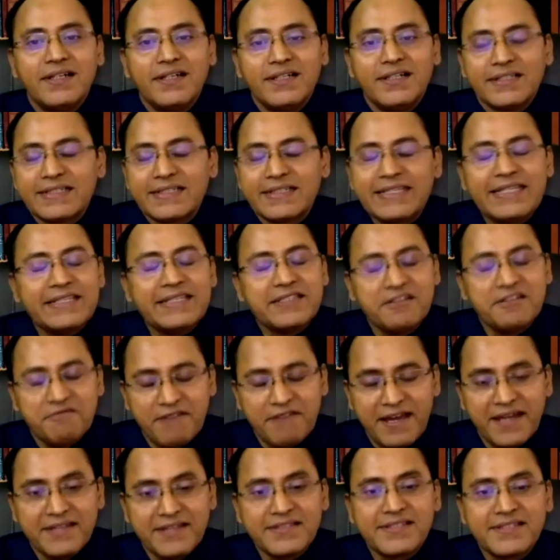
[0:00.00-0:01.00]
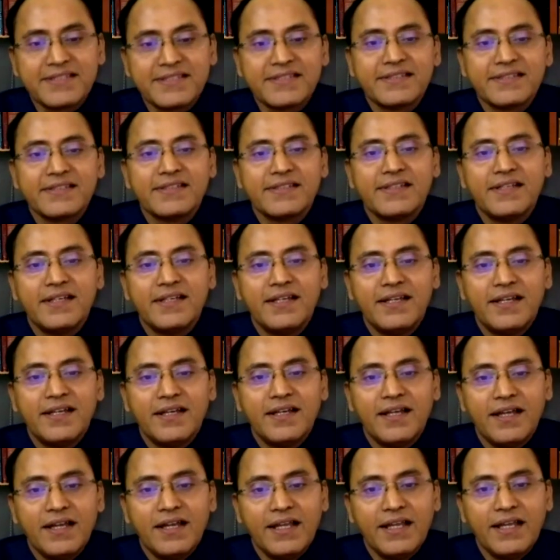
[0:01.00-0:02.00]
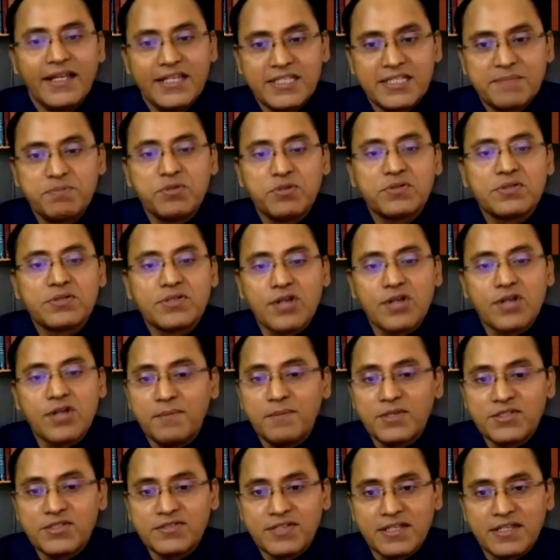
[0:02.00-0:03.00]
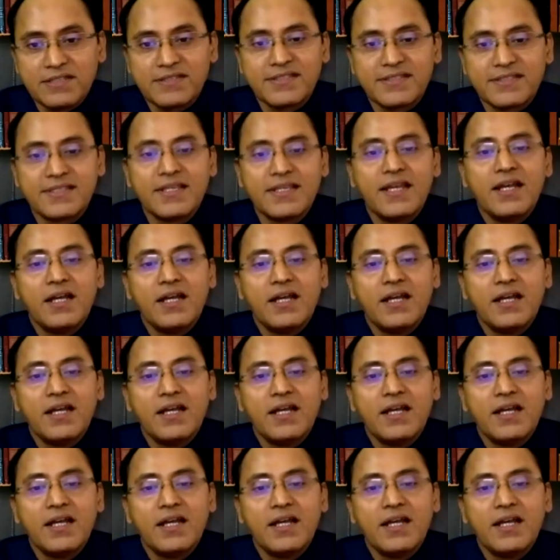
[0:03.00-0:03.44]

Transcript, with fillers: Keith Evans in his book Common Sense